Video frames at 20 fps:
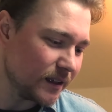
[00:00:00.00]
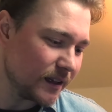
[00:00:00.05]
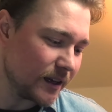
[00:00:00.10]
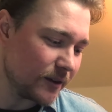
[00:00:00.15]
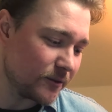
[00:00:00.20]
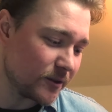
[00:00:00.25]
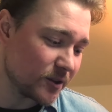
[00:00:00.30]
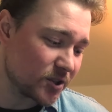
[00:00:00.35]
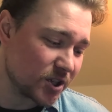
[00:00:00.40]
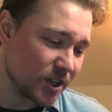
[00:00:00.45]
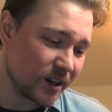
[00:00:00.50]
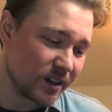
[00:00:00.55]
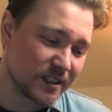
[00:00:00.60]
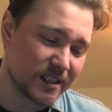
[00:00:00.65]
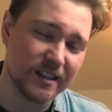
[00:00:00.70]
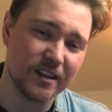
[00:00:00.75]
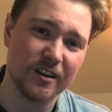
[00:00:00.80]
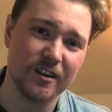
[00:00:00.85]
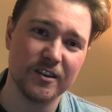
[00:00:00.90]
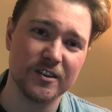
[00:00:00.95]
if you're
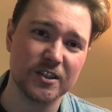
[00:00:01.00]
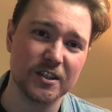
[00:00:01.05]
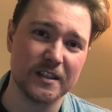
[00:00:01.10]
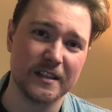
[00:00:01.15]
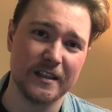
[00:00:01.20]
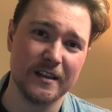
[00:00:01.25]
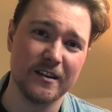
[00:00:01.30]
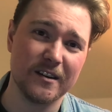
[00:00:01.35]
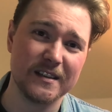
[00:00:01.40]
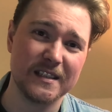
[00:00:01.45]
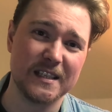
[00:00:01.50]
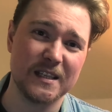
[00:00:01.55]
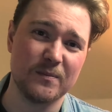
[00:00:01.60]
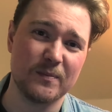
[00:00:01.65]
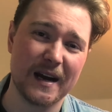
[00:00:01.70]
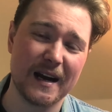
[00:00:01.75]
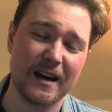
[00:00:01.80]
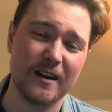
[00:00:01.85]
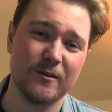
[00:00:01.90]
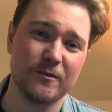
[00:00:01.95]
charging
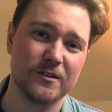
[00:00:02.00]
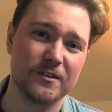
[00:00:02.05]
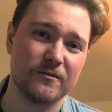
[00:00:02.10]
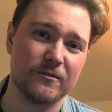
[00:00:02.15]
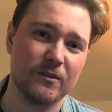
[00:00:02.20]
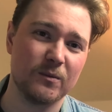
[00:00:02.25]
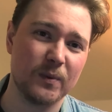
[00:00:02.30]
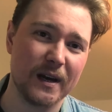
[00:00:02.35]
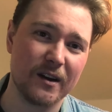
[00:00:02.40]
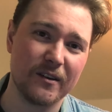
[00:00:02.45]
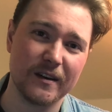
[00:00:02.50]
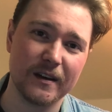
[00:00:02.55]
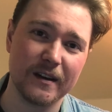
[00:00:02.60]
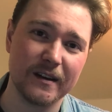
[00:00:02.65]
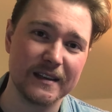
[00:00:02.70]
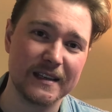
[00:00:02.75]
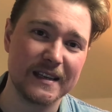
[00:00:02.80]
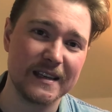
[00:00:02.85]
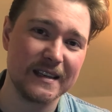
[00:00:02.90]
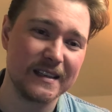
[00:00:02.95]
£190 for a pair of
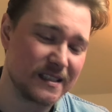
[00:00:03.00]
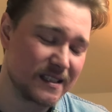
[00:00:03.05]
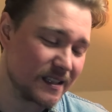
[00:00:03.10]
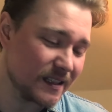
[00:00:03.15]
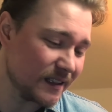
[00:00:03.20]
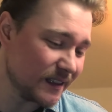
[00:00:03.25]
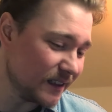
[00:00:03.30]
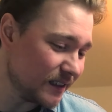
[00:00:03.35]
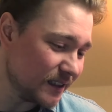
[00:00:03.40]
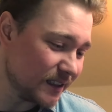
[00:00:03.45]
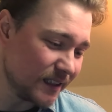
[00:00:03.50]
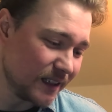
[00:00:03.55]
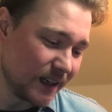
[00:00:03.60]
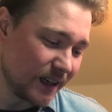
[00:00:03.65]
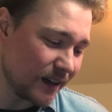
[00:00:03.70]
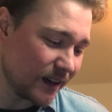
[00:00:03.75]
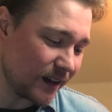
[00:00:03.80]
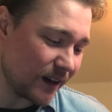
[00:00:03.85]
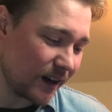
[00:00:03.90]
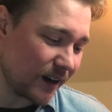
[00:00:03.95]
Nikes,
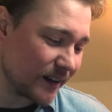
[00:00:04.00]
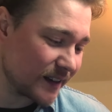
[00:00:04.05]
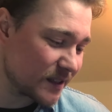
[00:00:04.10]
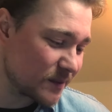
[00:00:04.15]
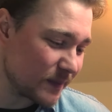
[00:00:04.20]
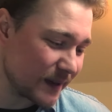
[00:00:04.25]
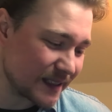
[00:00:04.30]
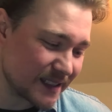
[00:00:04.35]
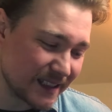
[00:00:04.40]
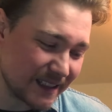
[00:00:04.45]
I expect